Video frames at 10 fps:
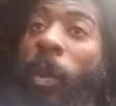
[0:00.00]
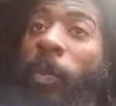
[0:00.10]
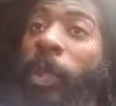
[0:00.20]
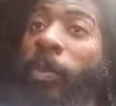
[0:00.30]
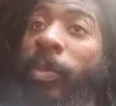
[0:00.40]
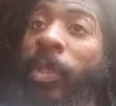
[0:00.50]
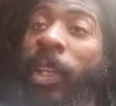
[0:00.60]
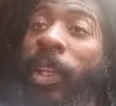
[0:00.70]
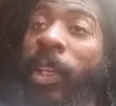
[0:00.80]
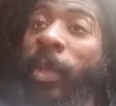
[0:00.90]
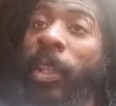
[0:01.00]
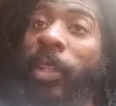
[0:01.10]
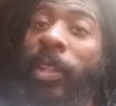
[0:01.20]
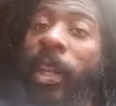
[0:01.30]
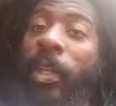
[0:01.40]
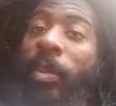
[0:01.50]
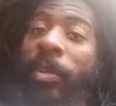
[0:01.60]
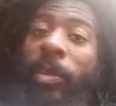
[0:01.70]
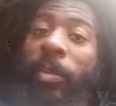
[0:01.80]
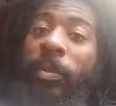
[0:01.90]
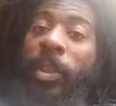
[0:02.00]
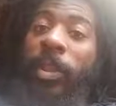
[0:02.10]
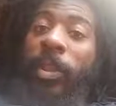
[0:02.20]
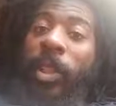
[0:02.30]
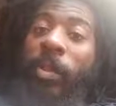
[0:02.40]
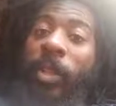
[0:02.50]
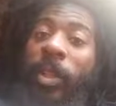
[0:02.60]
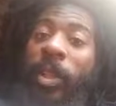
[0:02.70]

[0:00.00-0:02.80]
people thinking they about to sign up to the military